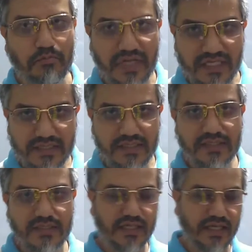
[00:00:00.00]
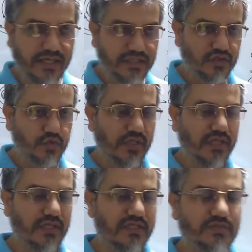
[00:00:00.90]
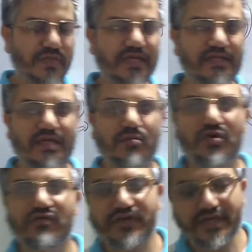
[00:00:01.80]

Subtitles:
But the actual spectrum of